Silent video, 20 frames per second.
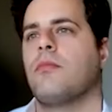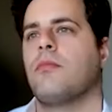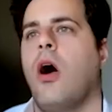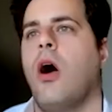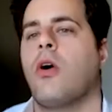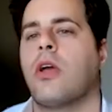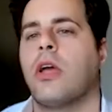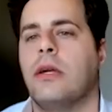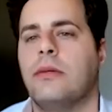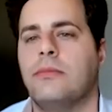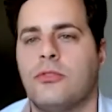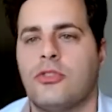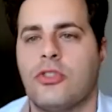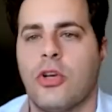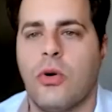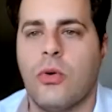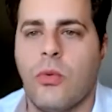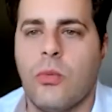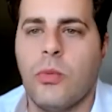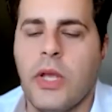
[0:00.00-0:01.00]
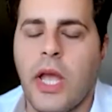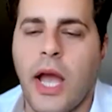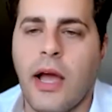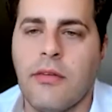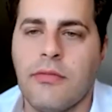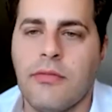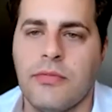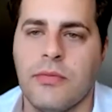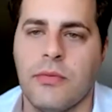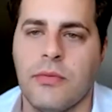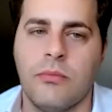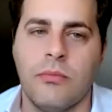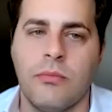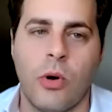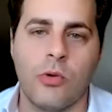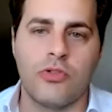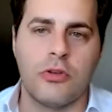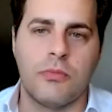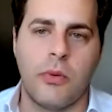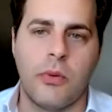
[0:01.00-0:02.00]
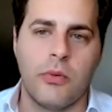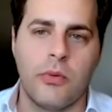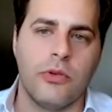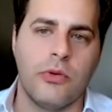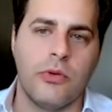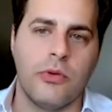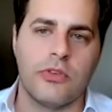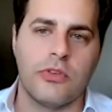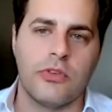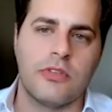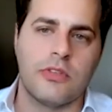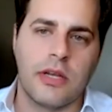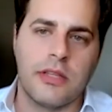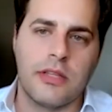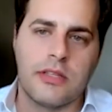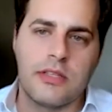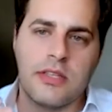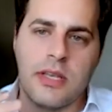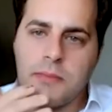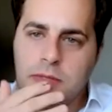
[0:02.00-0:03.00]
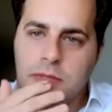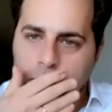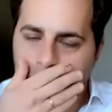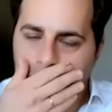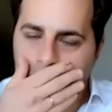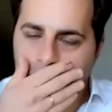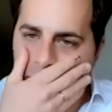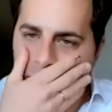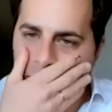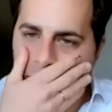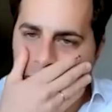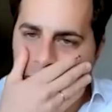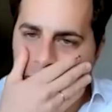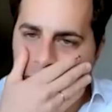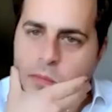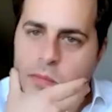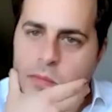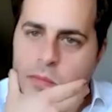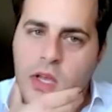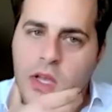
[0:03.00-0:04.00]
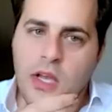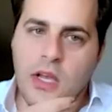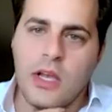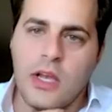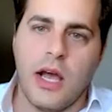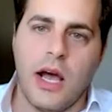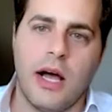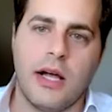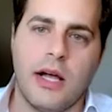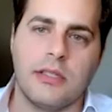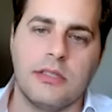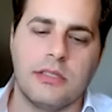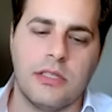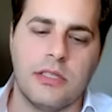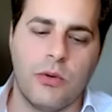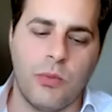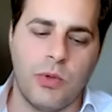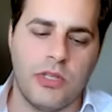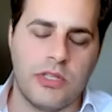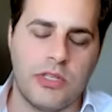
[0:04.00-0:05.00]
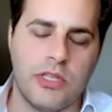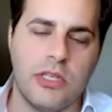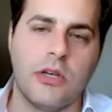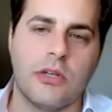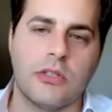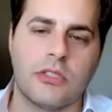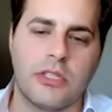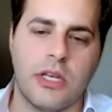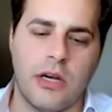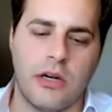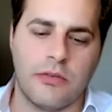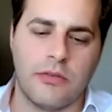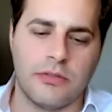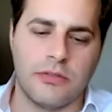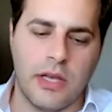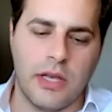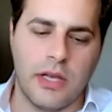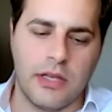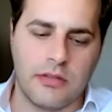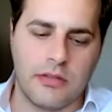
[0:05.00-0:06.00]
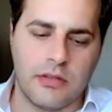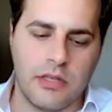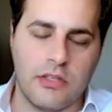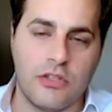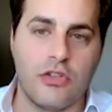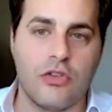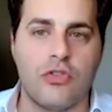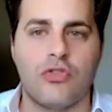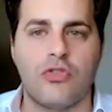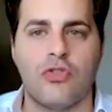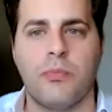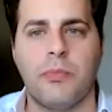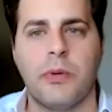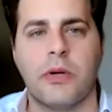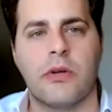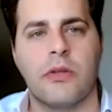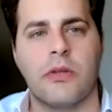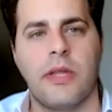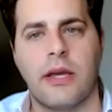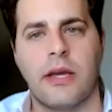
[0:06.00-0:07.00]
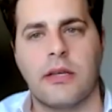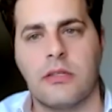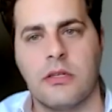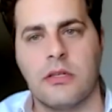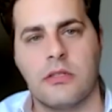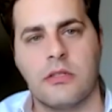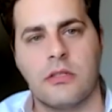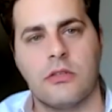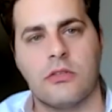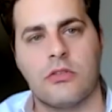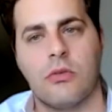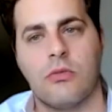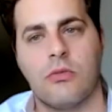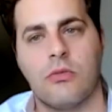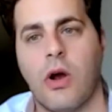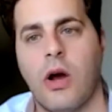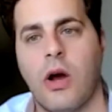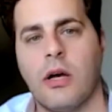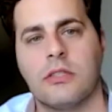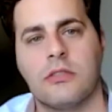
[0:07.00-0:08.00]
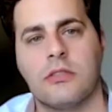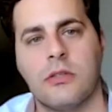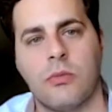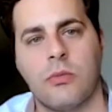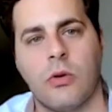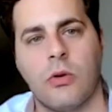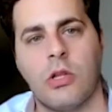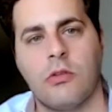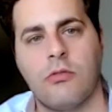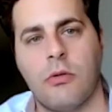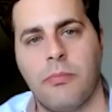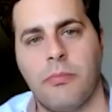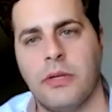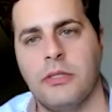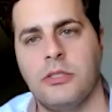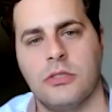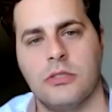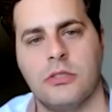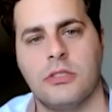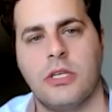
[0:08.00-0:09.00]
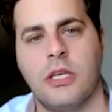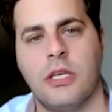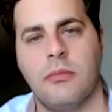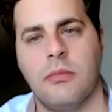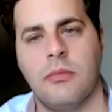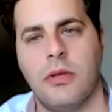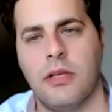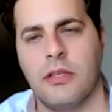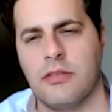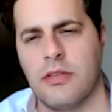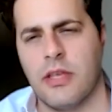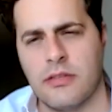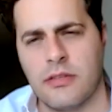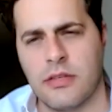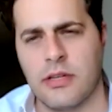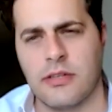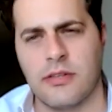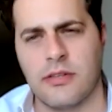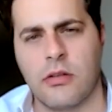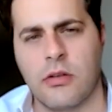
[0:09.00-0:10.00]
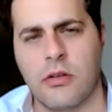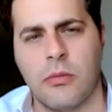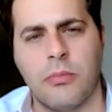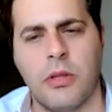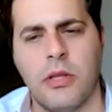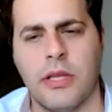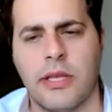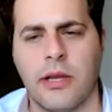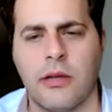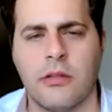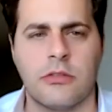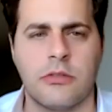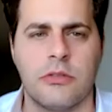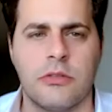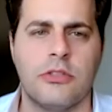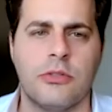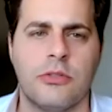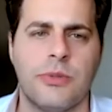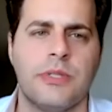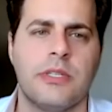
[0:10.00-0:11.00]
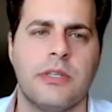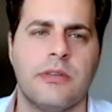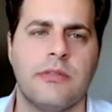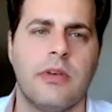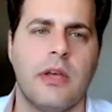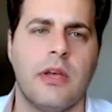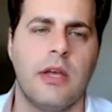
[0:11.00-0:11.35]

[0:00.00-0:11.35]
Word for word: okay so we have multiple users at the same time on the platform and we see ourselves as these super connectors. So for us, the role of a pension scheme is, going to sound completely counterintuitive.